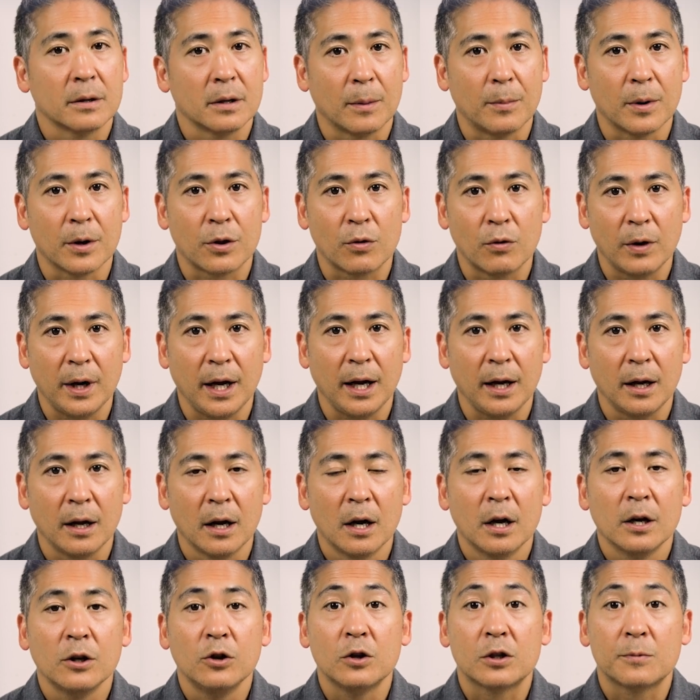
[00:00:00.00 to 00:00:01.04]
Number 3,
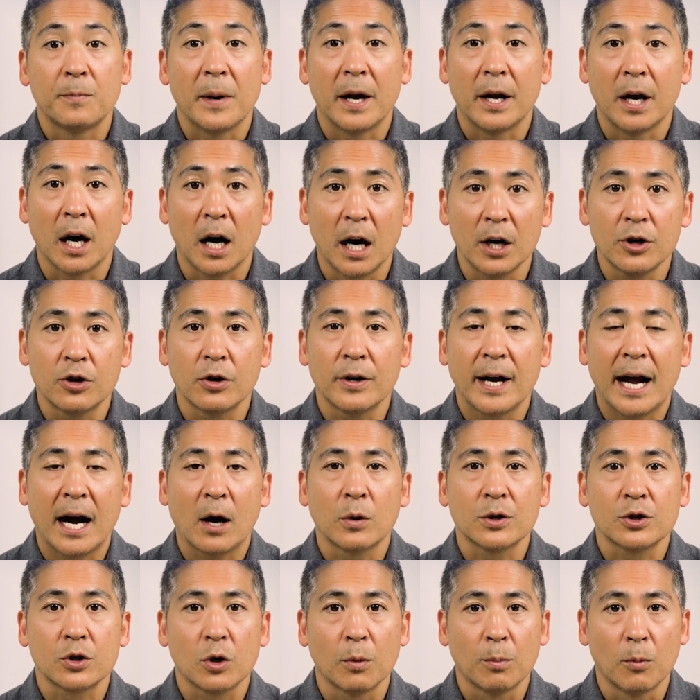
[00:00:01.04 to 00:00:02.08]
you spend 100
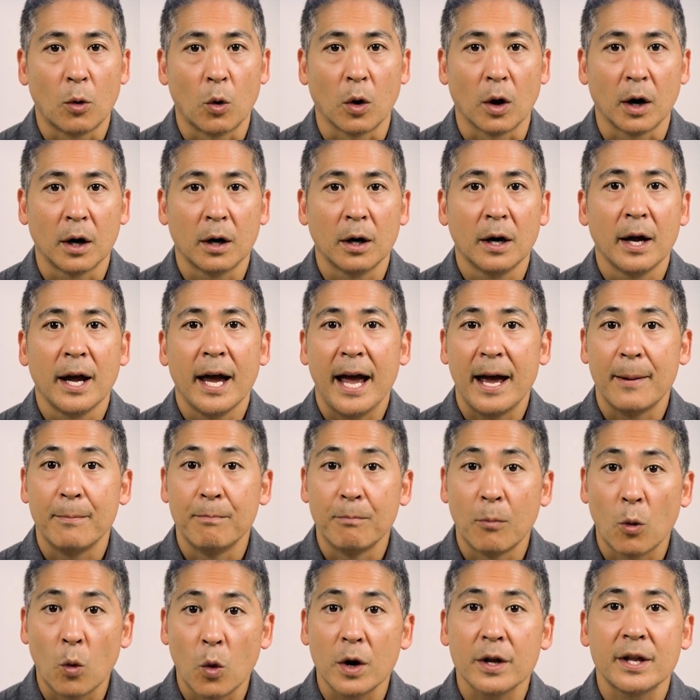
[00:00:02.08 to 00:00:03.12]
hours or more and
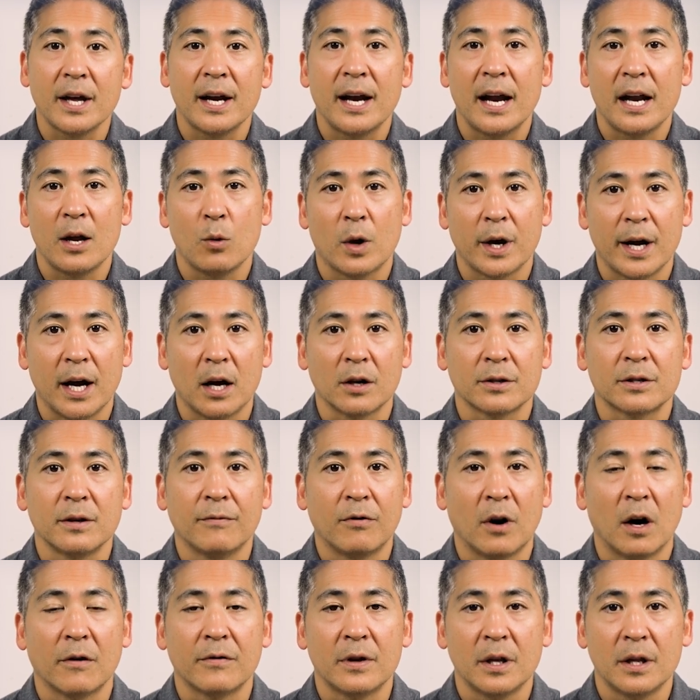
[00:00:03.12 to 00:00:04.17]
more than anyone else
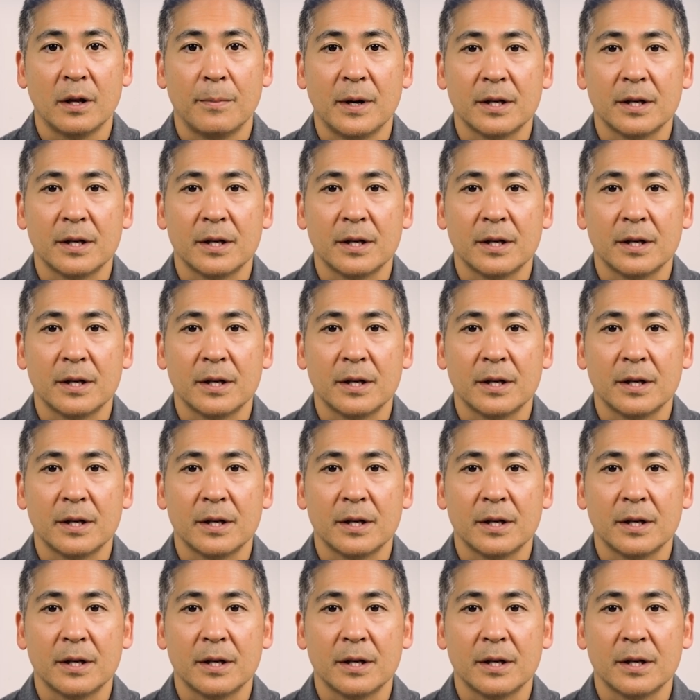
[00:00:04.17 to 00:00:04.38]
involved in the